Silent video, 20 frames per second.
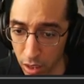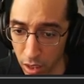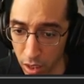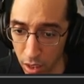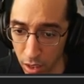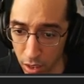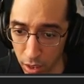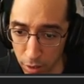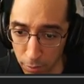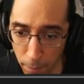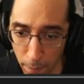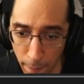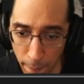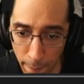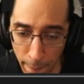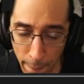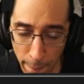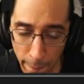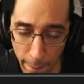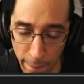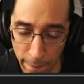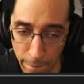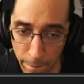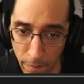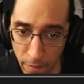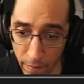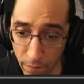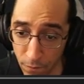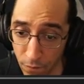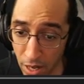
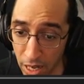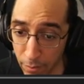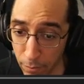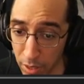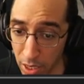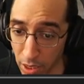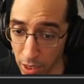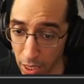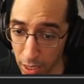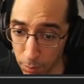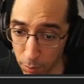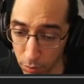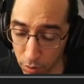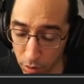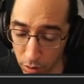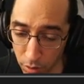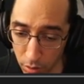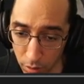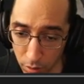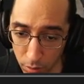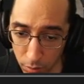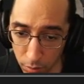5-minute games.